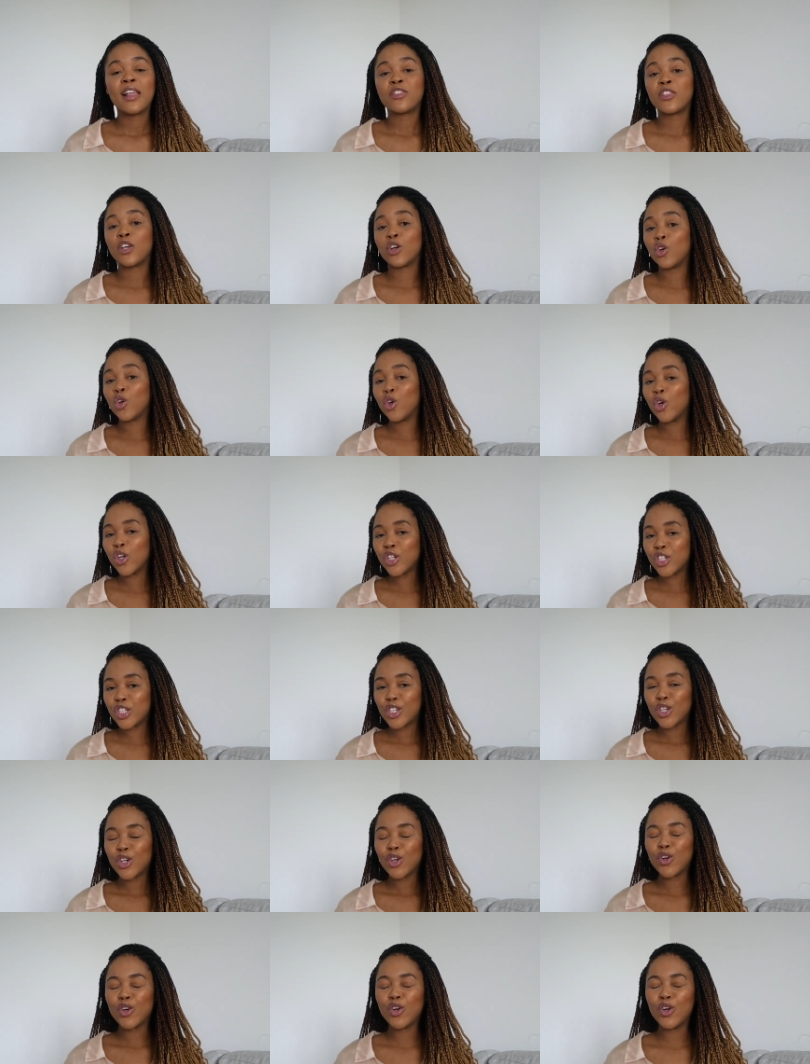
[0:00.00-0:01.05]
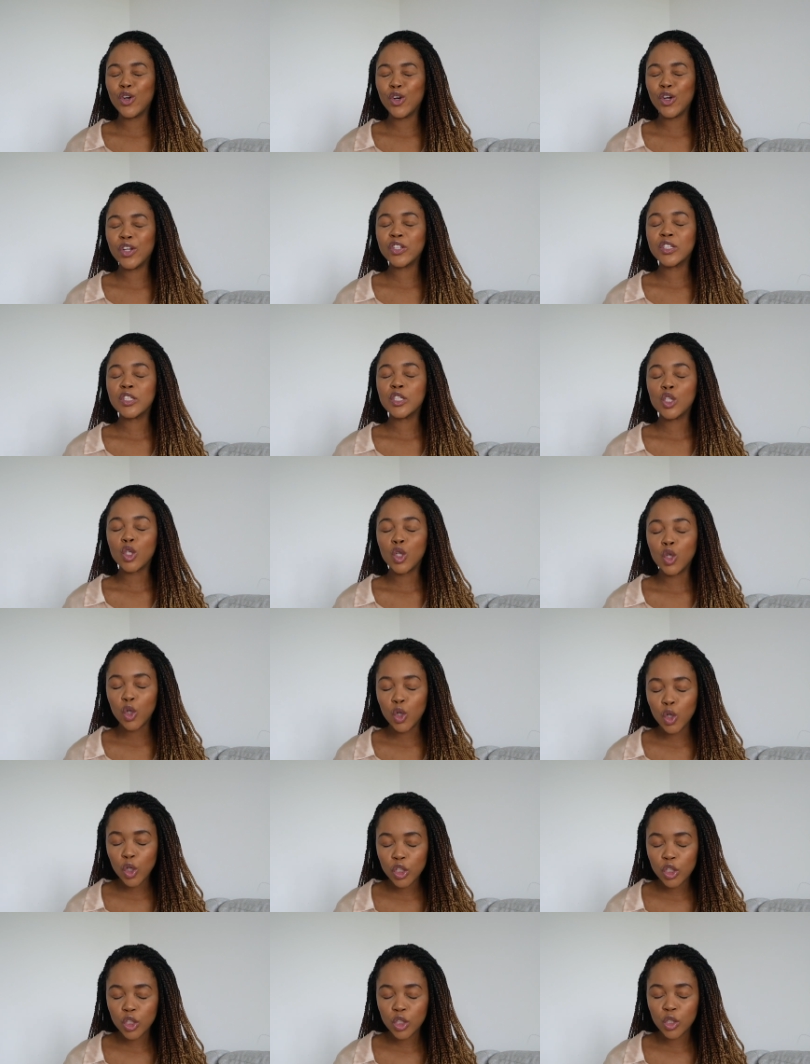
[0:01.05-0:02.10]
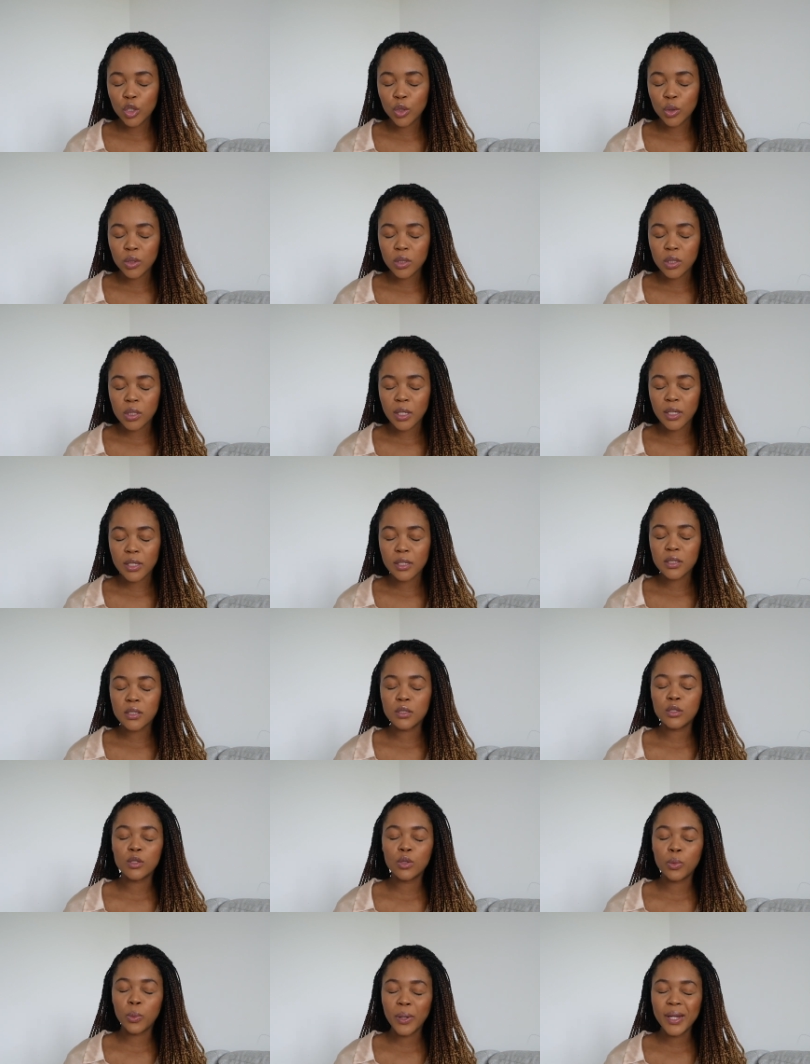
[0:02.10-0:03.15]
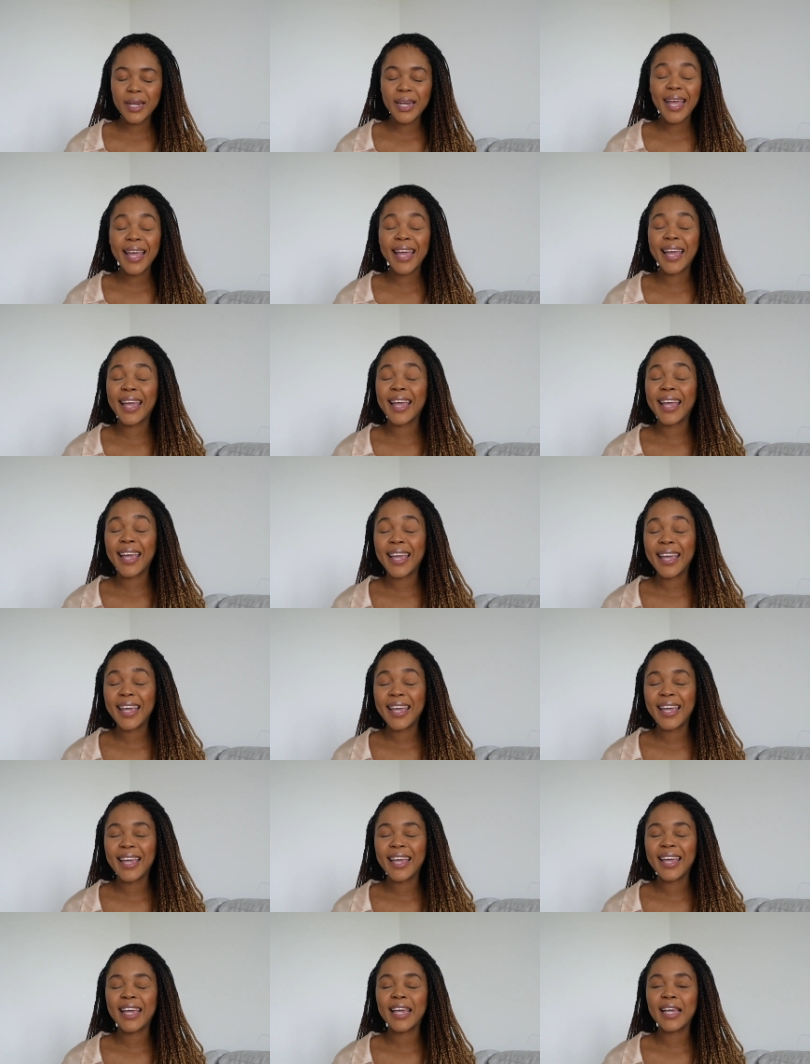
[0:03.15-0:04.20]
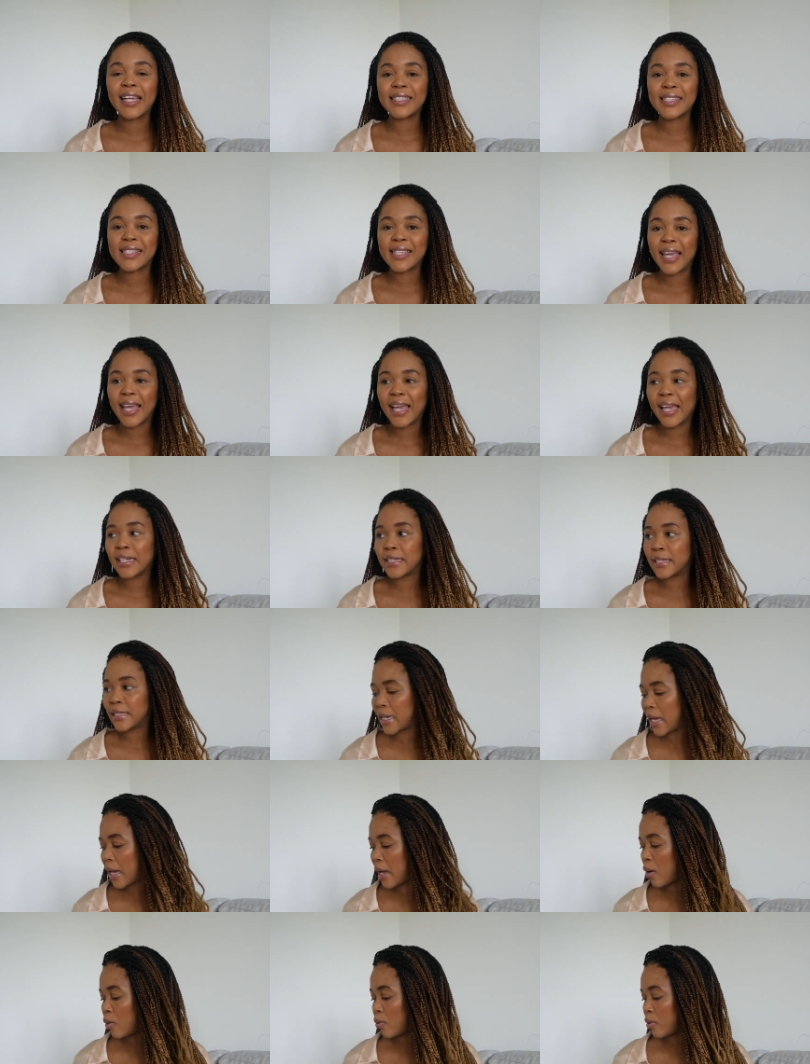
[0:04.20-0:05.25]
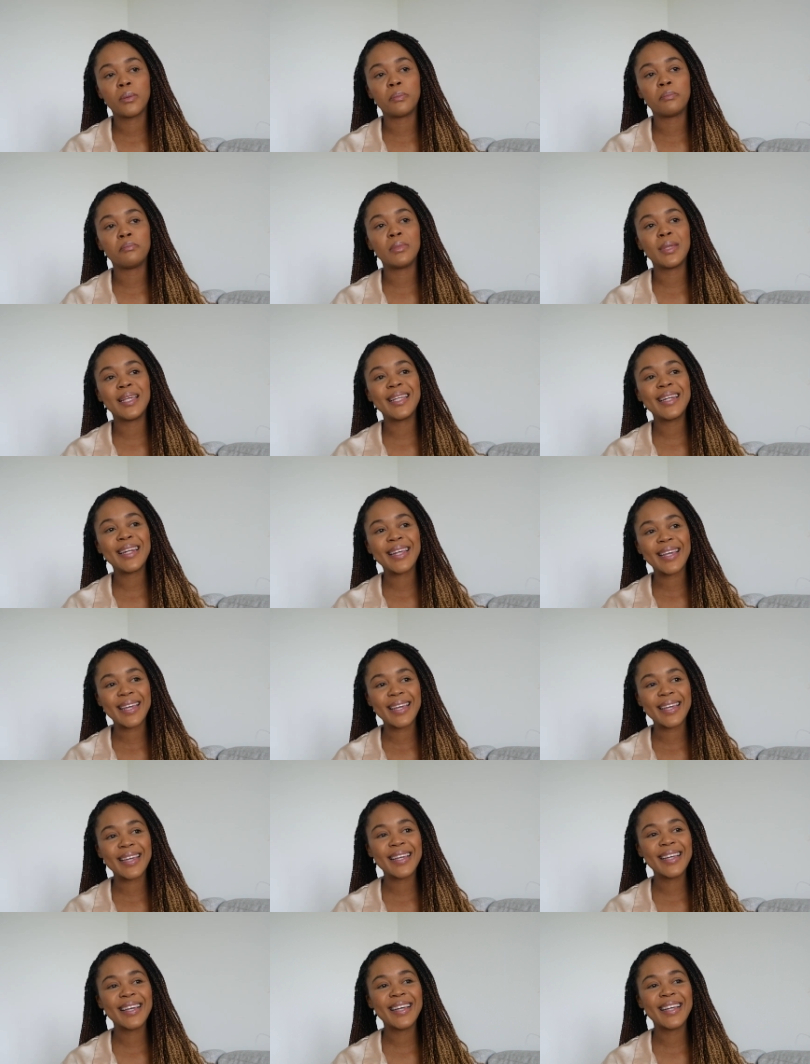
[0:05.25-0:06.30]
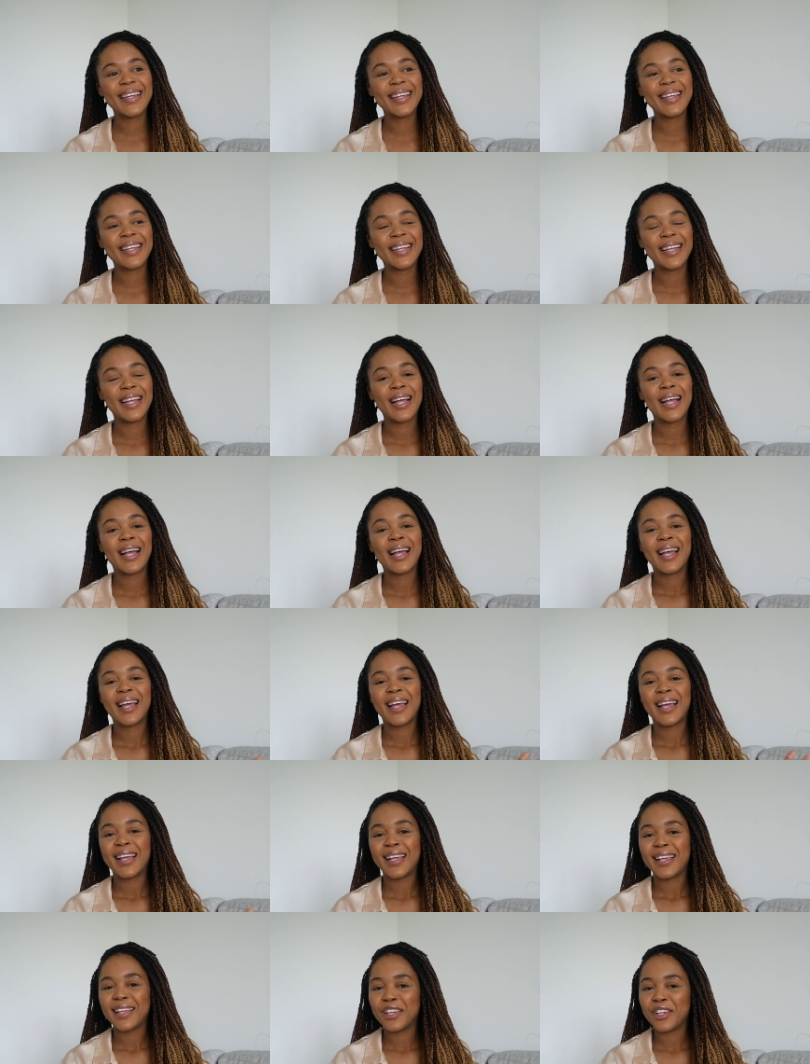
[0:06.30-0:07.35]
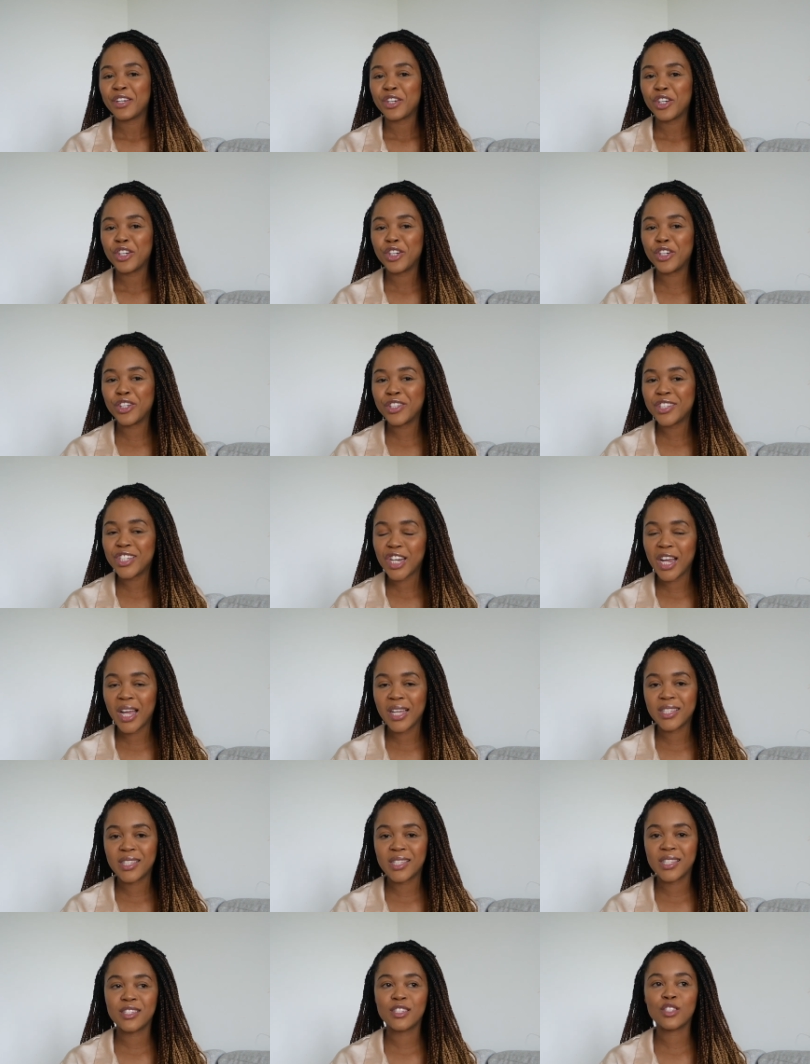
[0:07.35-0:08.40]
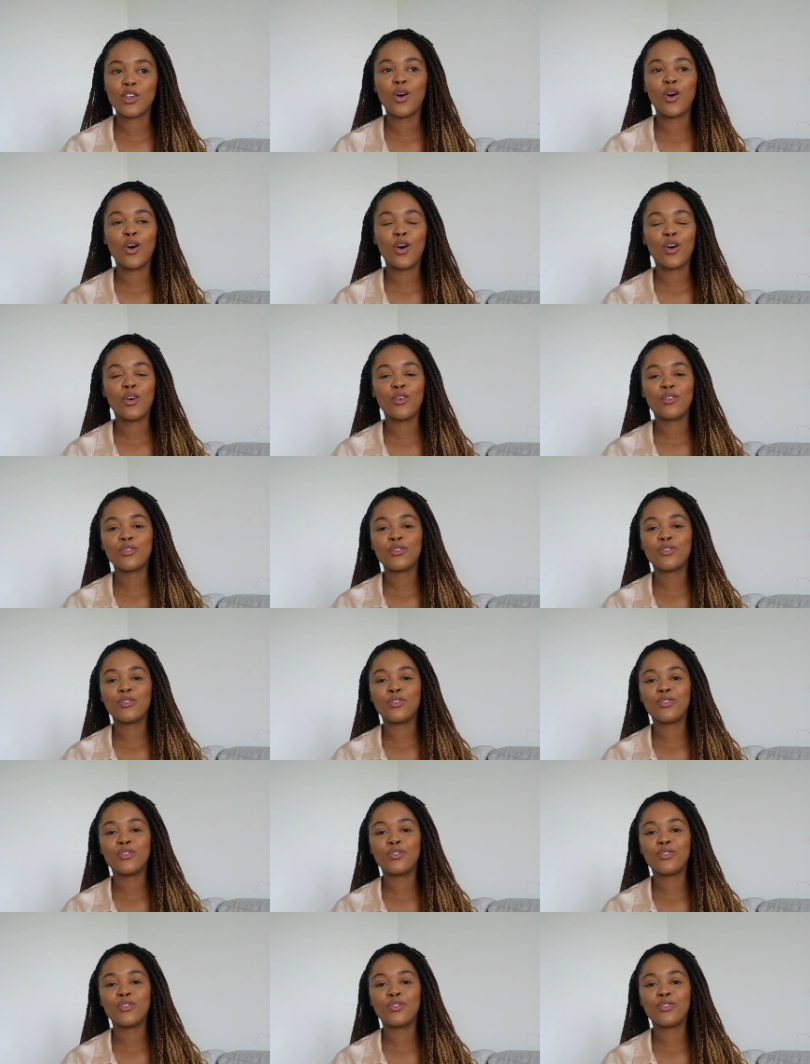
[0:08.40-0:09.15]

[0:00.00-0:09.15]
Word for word: The good, good, good news is twin A is head down, meaning good chances of